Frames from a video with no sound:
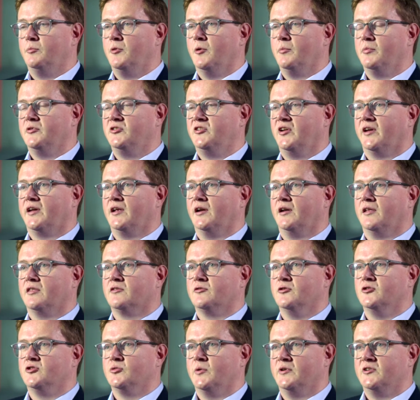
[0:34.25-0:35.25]
but particularly
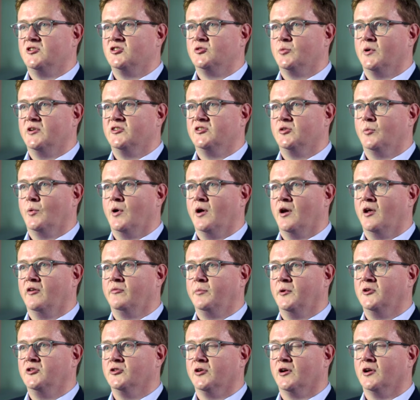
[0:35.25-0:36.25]
through 2021, I've
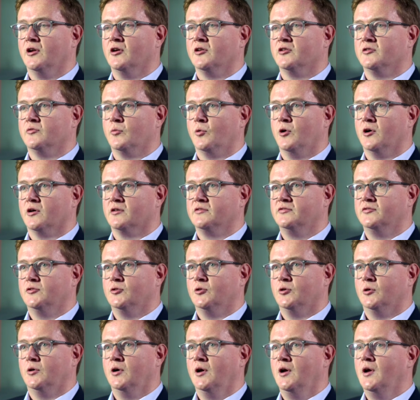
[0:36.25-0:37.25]
been doing a lot of work
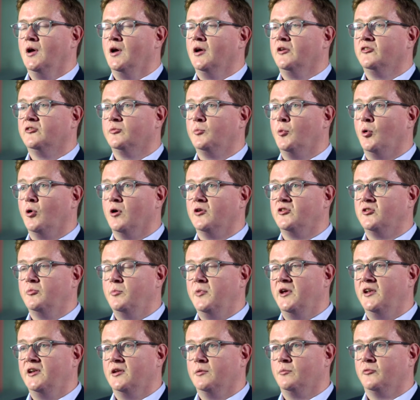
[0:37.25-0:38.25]
for smaller to
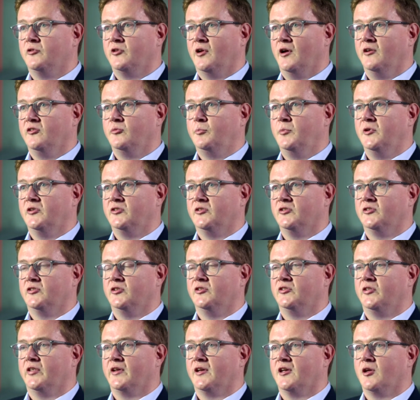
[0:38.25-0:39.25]
medium-sized
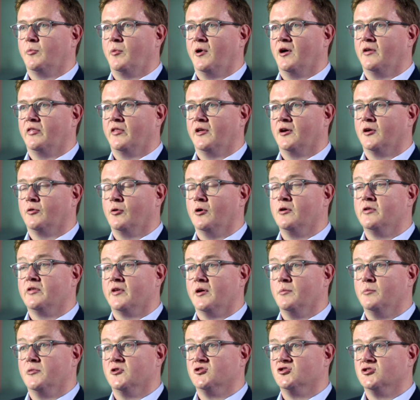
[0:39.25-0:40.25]
businesses thinking about their growth
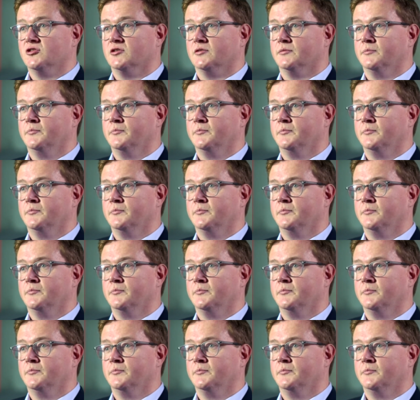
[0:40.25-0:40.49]
ambition.